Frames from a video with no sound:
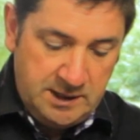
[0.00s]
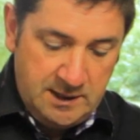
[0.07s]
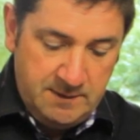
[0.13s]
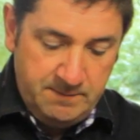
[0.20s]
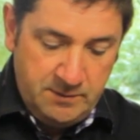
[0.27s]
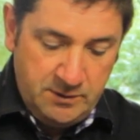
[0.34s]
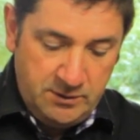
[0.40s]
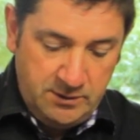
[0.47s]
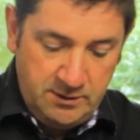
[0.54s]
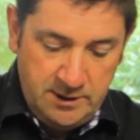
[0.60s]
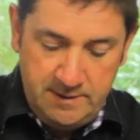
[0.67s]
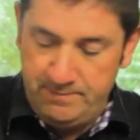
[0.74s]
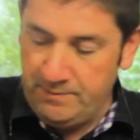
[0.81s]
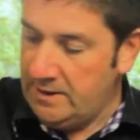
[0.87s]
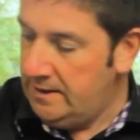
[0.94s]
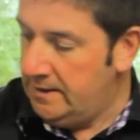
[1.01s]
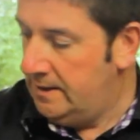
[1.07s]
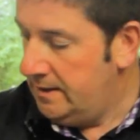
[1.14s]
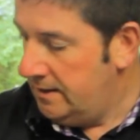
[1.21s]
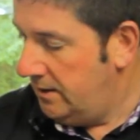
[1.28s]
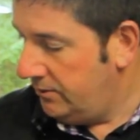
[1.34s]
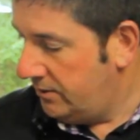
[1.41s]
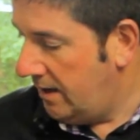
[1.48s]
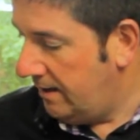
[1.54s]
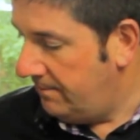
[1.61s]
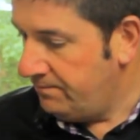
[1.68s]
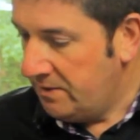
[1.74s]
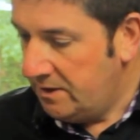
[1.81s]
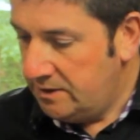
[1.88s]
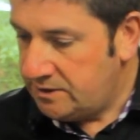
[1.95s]
it. All right. Okay,
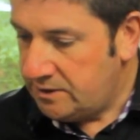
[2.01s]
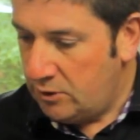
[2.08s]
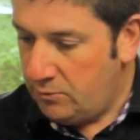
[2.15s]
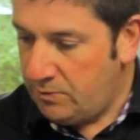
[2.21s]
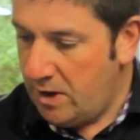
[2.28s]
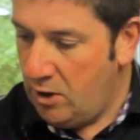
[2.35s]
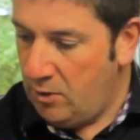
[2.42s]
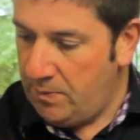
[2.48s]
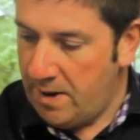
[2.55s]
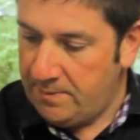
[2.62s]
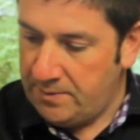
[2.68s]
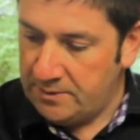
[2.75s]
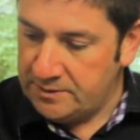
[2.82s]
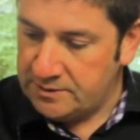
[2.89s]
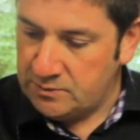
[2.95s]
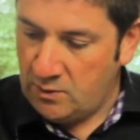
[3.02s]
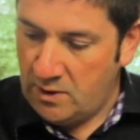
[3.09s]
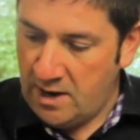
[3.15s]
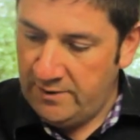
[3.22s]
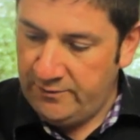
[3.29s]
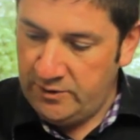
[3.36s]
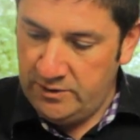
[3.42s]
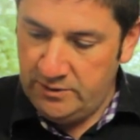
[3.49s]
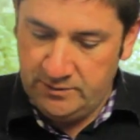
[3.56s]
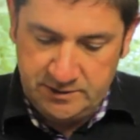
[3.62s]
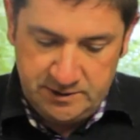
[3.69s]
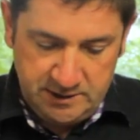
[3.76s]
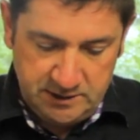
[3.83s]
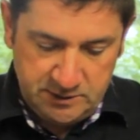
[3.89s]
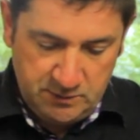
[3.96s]
so bell peppers, whatever you're
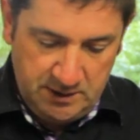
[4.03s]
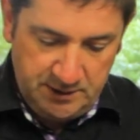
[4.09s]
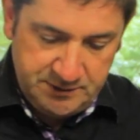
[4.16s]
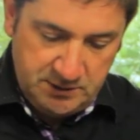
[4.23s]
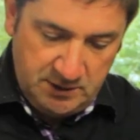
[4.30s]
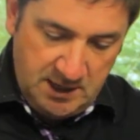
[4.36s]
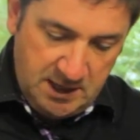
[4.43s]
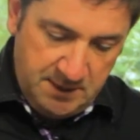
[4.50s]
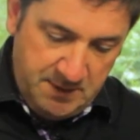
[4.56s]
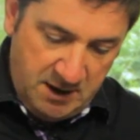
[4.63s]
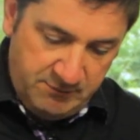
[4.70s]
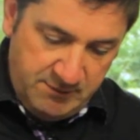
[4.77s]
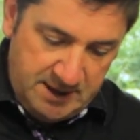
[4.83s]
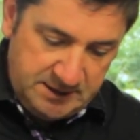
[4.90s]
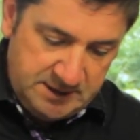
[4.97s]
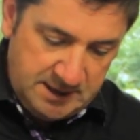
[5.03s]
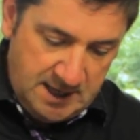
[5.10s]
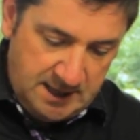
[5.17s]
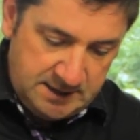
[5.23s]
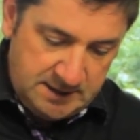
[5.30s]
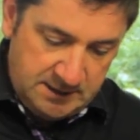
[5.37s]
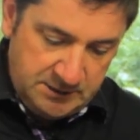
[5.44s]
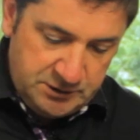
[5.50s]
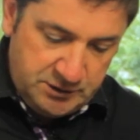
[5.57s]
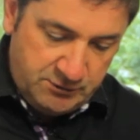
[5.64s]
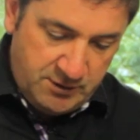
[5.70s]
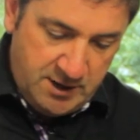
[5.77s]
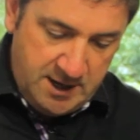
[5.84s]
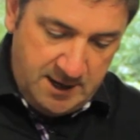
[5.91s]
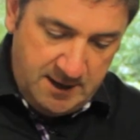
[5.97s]
using as well. So I'll add a bit of red to that because it looks
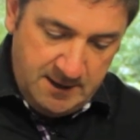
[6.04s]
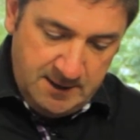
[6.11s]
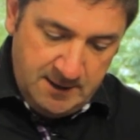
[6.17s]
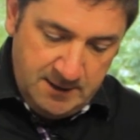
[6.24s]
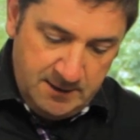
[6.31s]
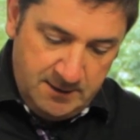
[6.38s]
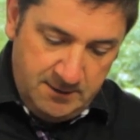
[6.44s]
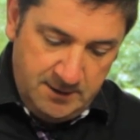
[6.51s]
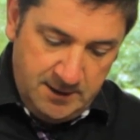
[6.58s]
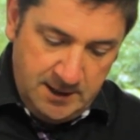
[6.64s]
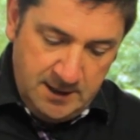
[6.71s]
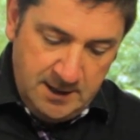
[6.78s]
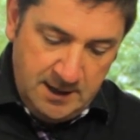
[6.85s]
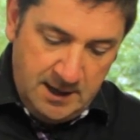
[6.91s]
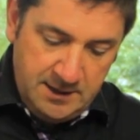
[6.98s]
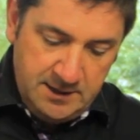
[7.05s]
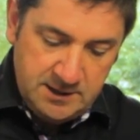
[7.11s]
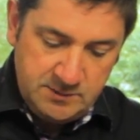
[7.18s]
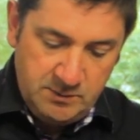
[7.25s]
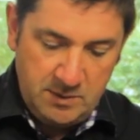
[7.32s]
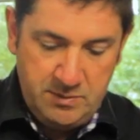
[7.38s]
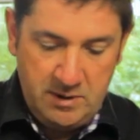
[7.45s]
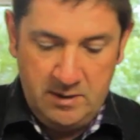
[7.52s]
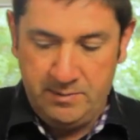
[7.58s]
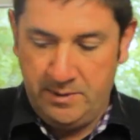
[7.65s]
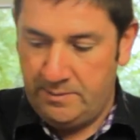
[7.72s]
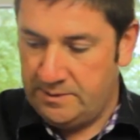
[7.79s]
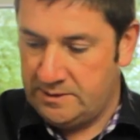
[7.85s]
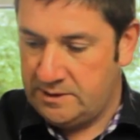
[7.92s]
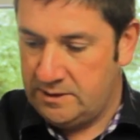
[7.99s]
great. All right, and there's my bell
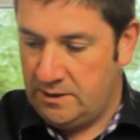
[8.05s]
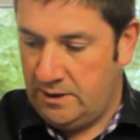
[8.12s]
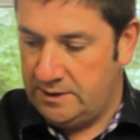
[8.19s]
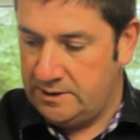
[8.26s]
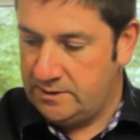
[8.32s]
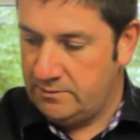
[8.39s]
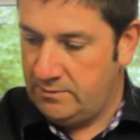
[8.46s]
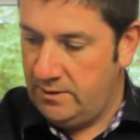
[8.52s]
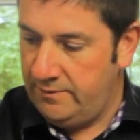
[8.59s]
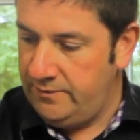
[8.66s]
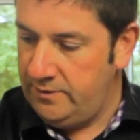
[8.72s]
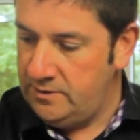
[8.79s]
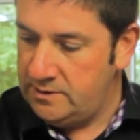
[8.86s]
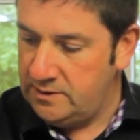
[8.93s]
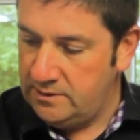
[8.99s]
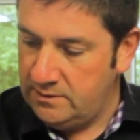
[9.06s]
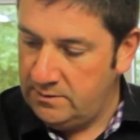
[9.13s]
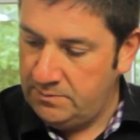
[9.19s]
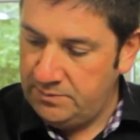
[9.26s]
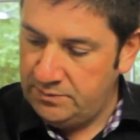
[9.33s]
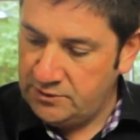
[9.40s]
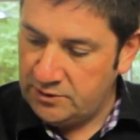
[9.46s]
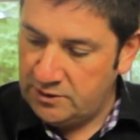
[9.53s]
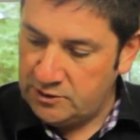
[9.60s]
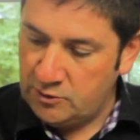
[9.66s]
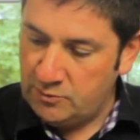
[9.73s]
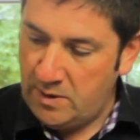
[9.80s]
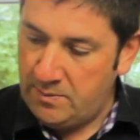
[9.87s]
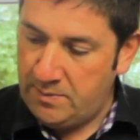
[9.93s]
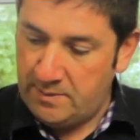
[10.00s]
peppers sliced. All right, if you're using the traditional
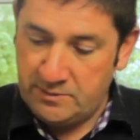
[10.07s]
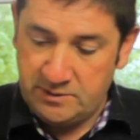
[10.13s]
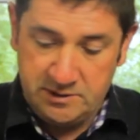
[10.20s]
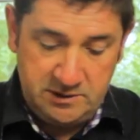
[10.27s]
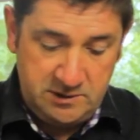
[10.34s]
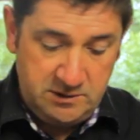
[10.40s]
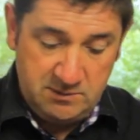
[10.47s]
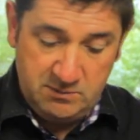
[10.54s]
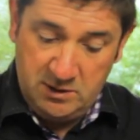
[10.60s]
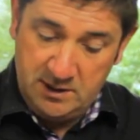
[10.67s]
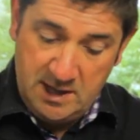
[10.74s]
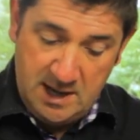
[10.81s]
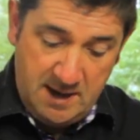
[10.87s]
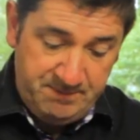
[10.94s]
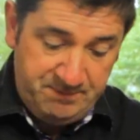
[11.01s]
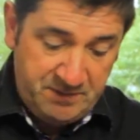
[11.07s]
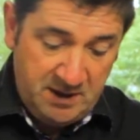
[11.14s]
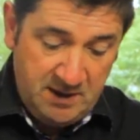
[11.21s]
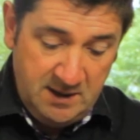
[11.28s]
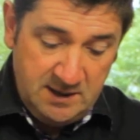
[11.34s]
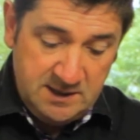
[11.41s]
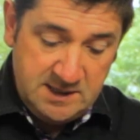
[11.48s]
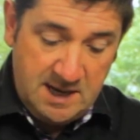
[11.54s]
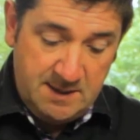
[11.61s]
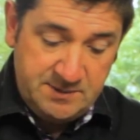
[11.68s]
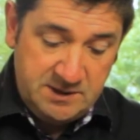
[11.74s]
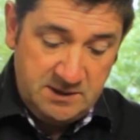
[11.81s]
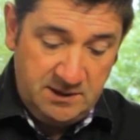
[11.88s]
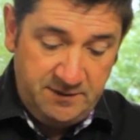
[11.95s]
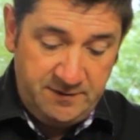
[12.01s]
bell peppers, just use them like that. It's
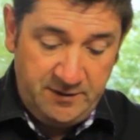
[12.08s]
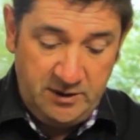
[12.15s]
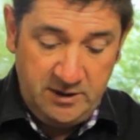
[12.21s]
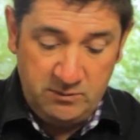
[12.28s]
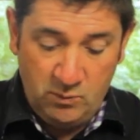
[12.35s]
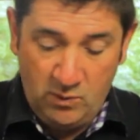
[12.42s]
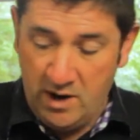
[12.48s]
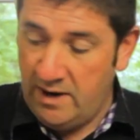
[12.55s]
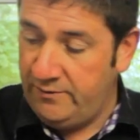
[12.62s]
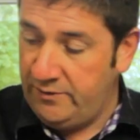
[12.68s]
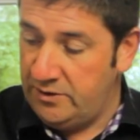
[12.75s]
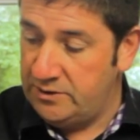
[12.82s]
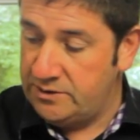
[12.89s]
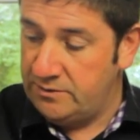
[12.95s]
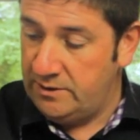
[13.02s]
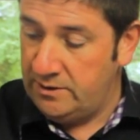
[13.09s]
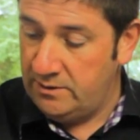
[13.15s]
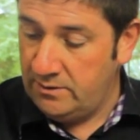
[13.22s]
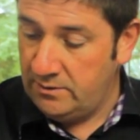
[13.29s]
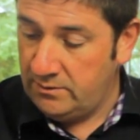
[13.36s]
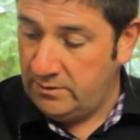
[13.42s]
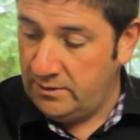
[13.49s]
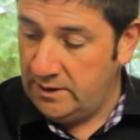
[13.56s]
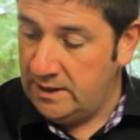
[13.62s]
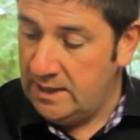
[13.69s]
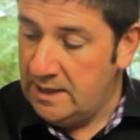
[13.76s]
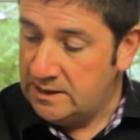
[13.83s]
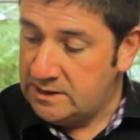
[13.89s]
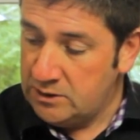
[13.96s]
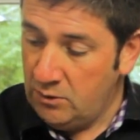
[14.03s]
absolutely fine, whatever you're doing. All right,
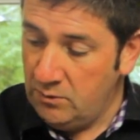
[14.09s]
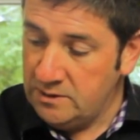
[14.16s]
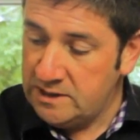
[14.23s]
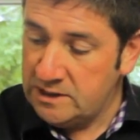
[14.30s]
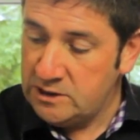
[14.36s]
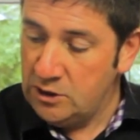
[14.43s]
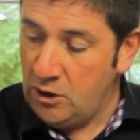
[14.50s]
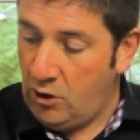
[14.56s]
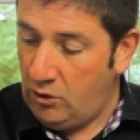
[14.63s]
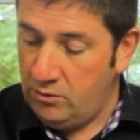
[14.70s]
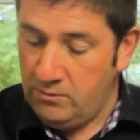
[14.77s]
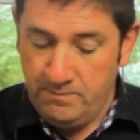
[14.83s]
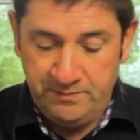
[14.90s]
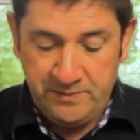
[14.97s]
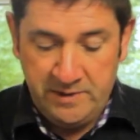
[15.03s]
as long as it's long,